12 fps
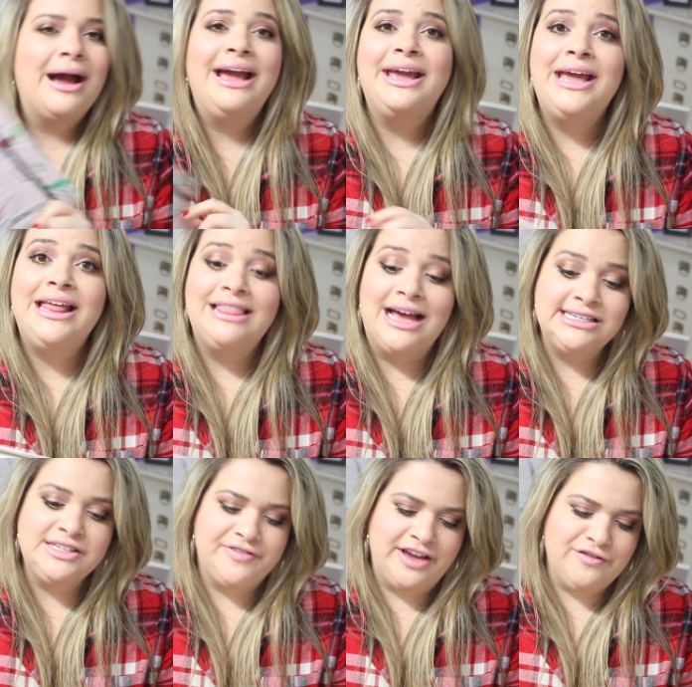my
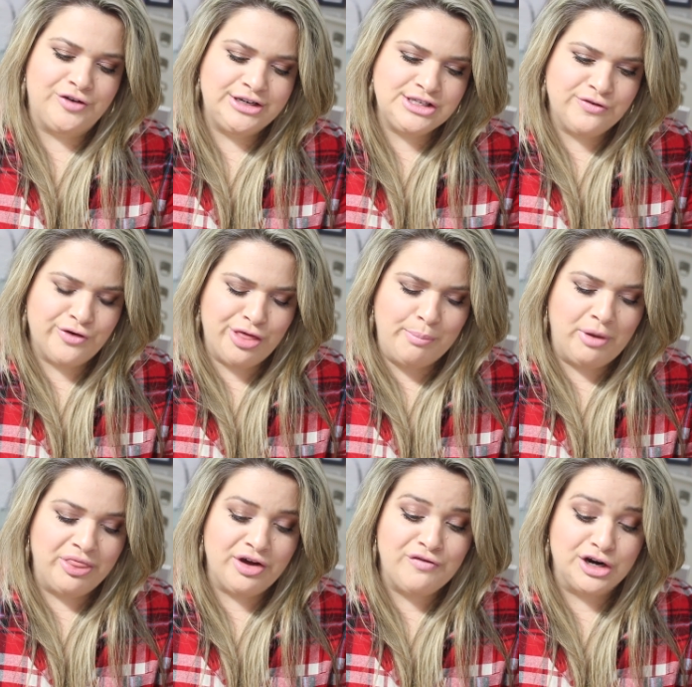last favorites for the
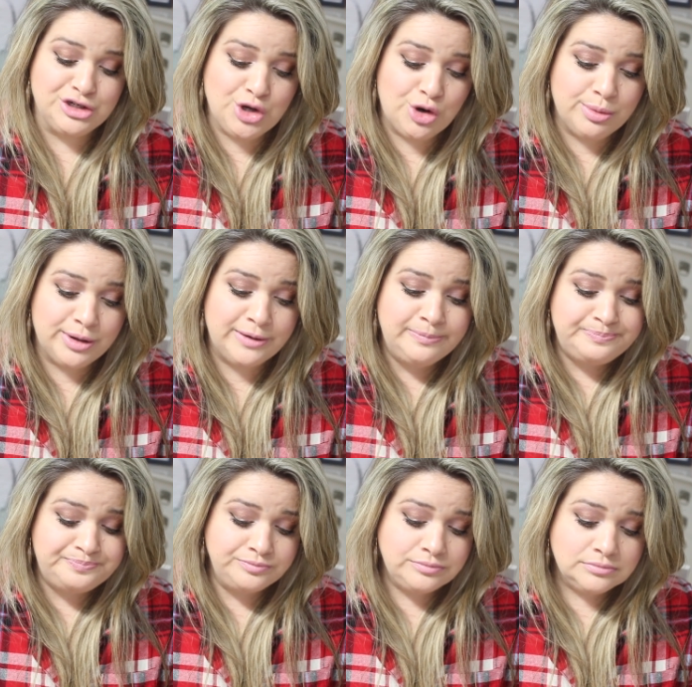month of October.
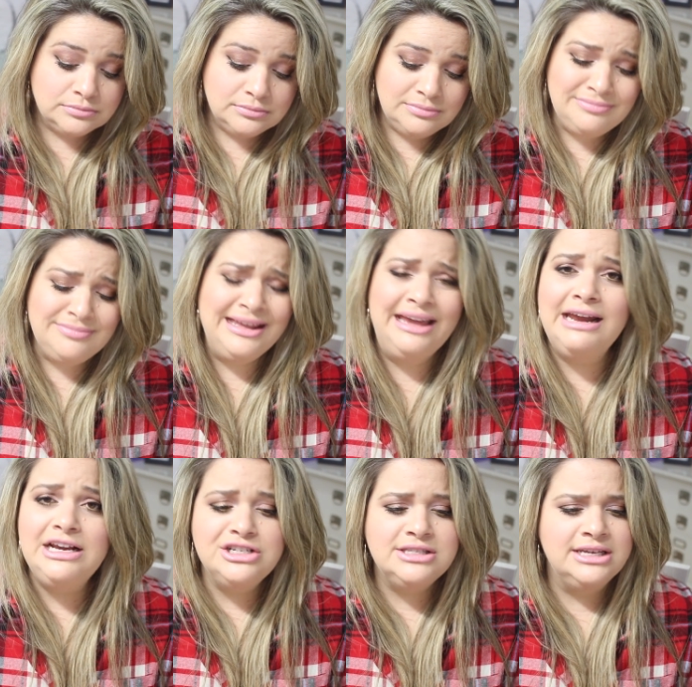And
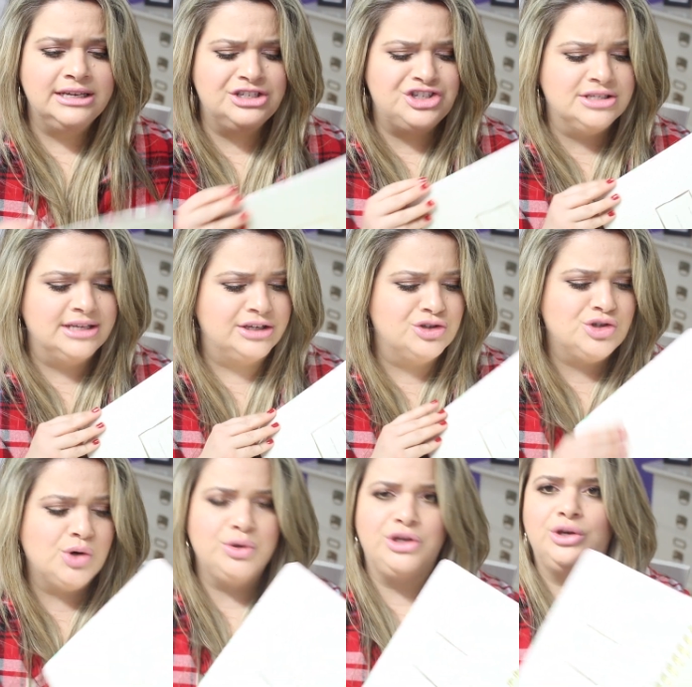I just think it's just like
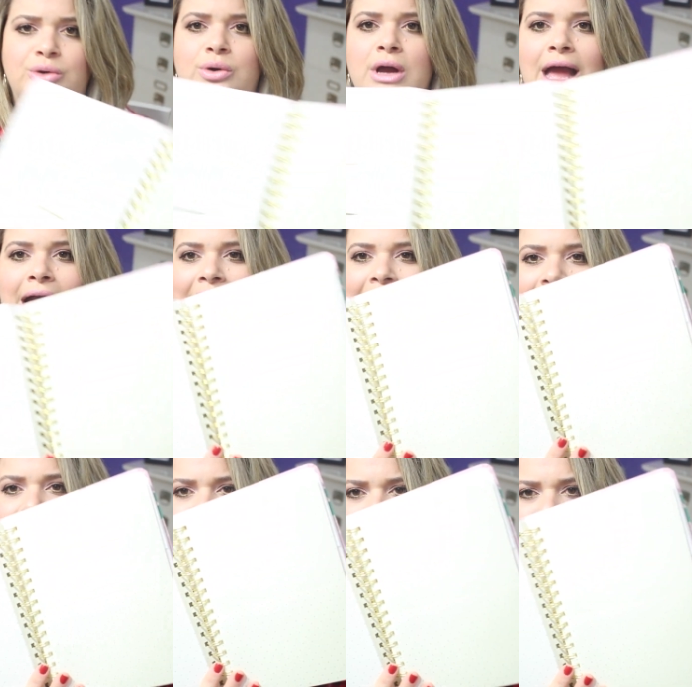so cute
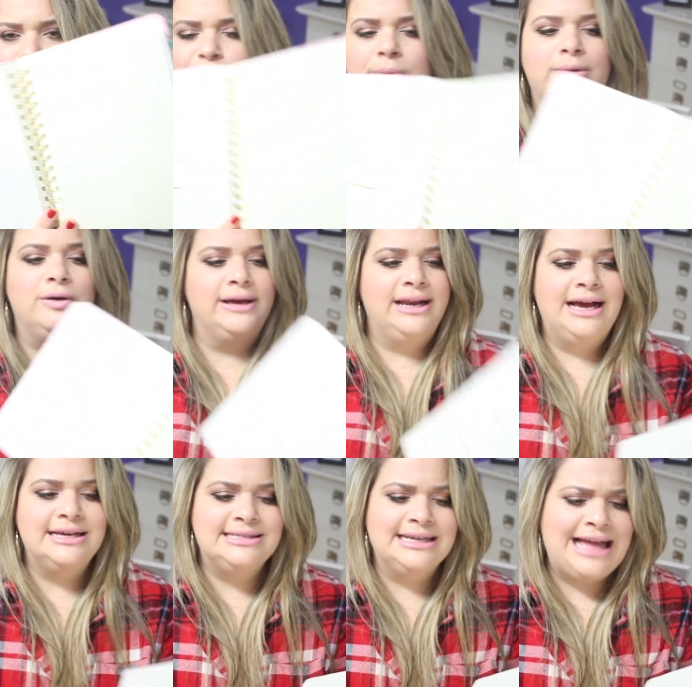and adorable. It
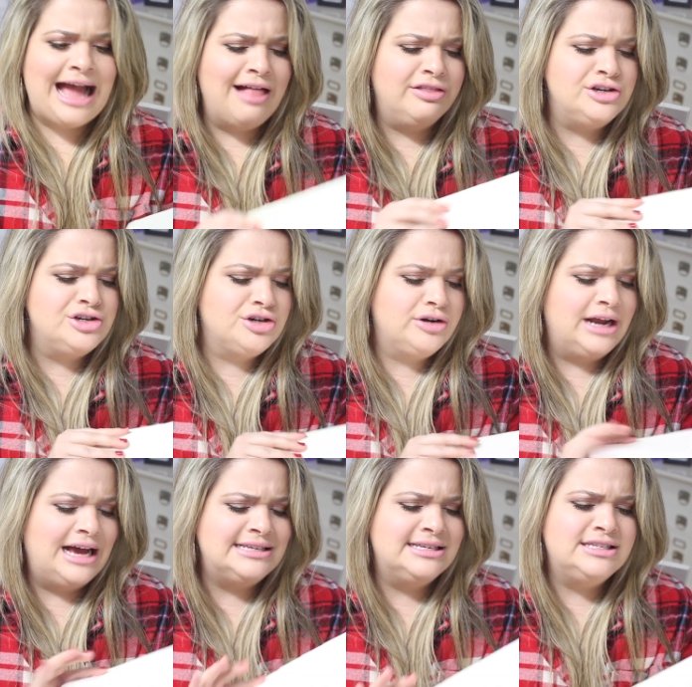has the calendar, it
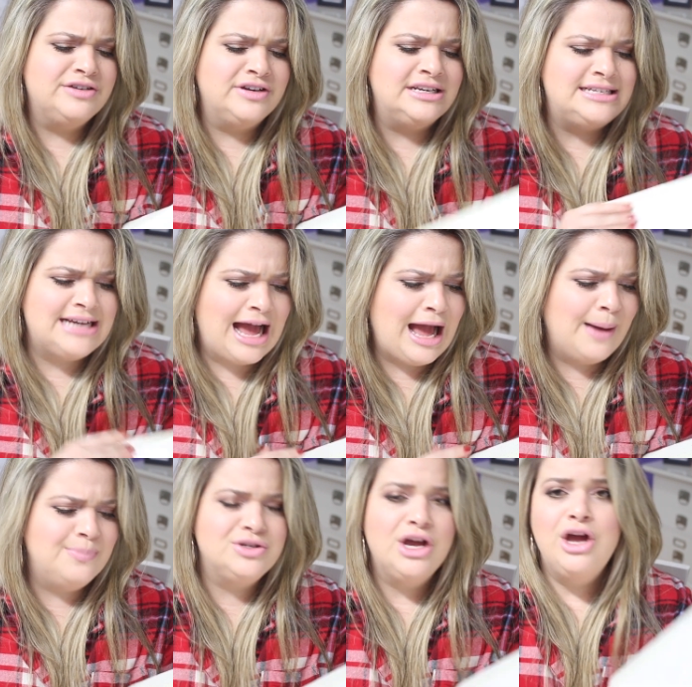has the different
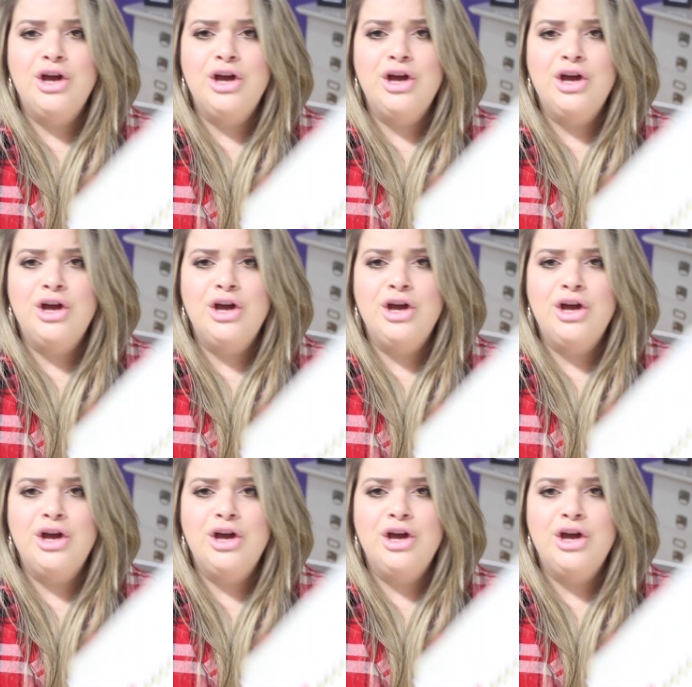tabs.